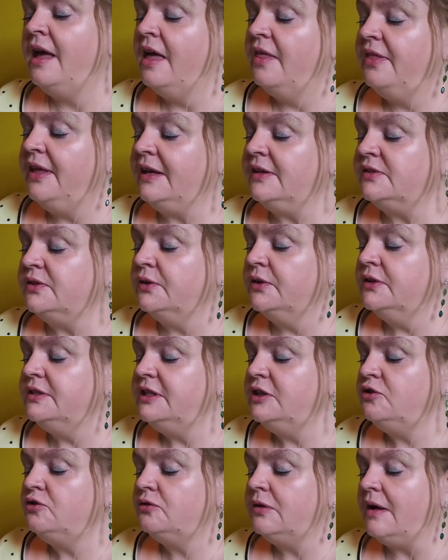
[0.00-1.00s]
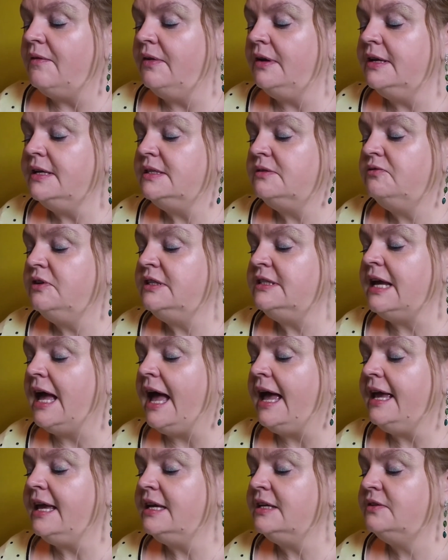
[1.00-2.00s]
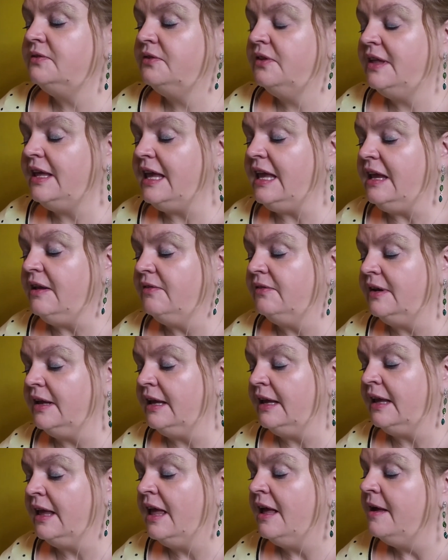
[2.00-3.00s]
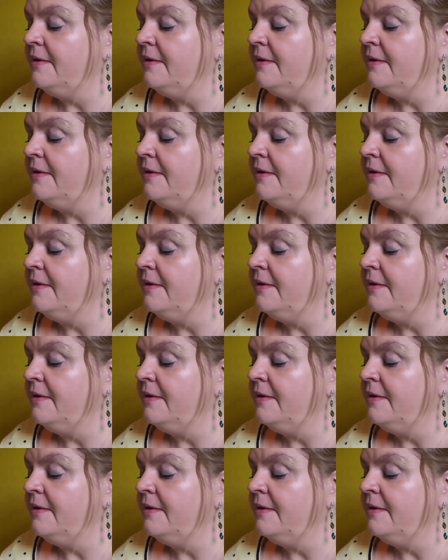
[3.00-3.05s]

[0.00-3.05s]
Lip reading: the exhausted travellers retired for the evening